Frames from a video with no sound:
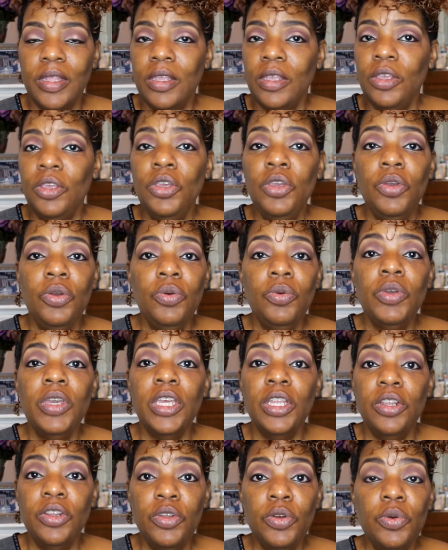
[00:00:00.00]
you
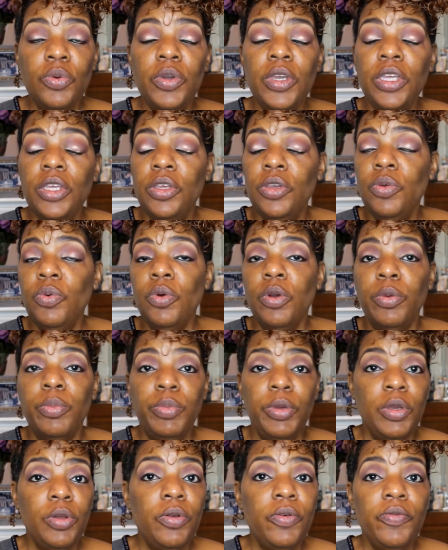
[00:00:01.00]
can do it. You are
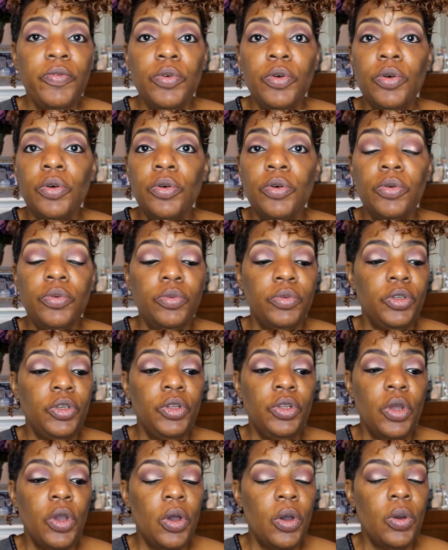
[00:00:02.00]
beautiful. You
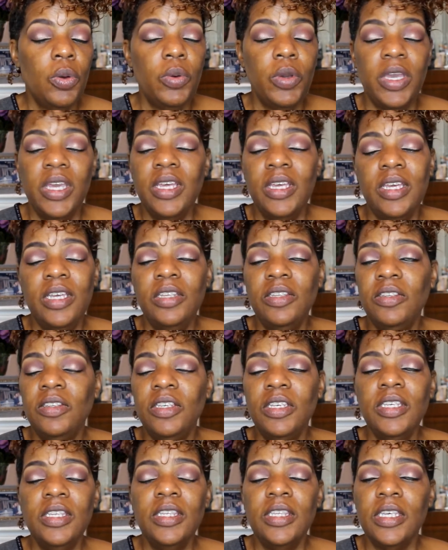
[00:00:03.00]
know, it's
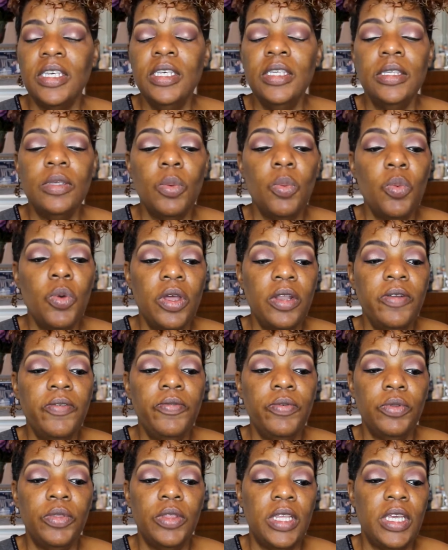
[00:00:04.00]
just, it's a
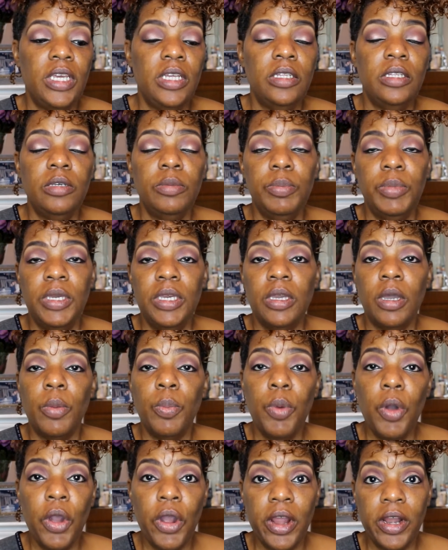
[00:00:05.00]
wonderful thing to be a
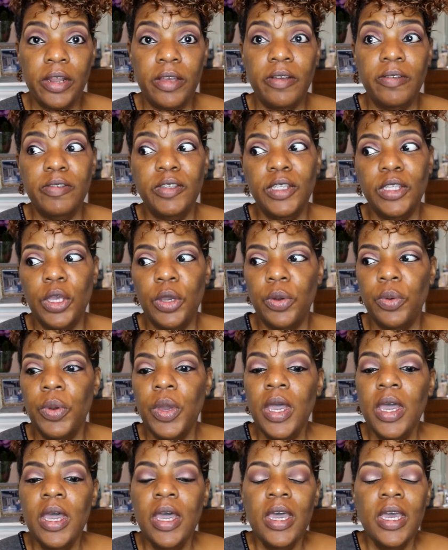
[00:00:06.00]
part of. So
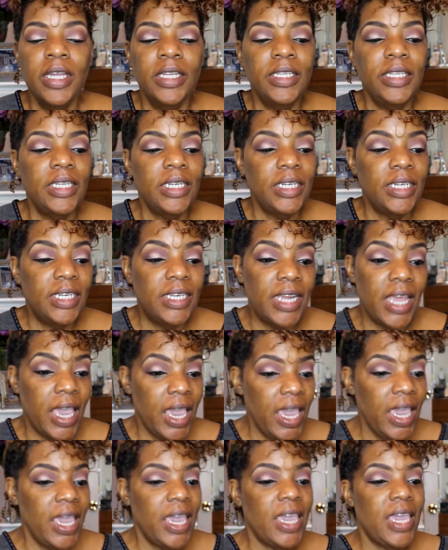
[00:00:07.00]

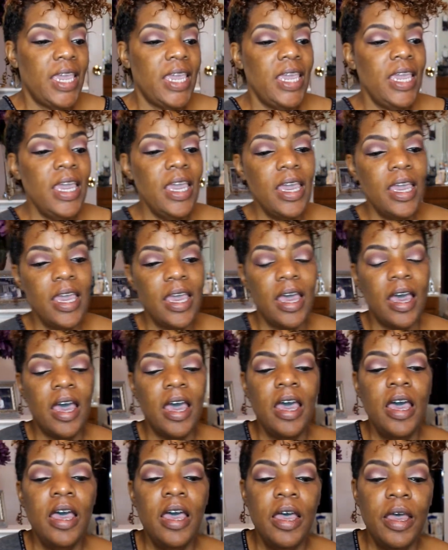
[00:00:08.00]
today,
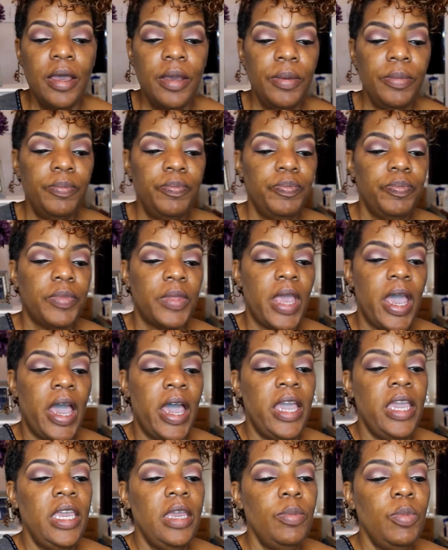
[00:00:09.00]
I
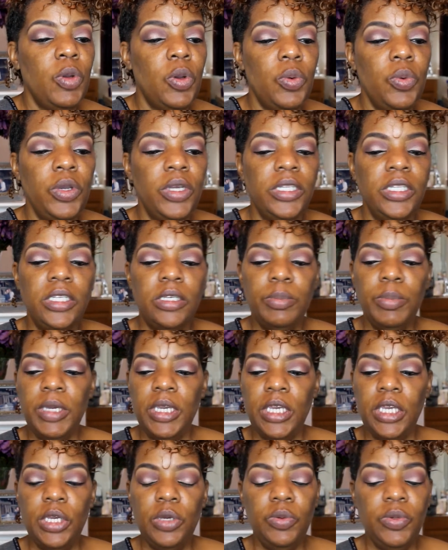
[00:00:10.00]
am going to be
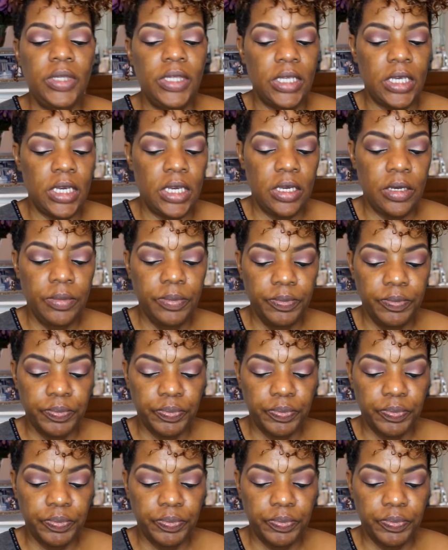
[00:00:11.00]
using,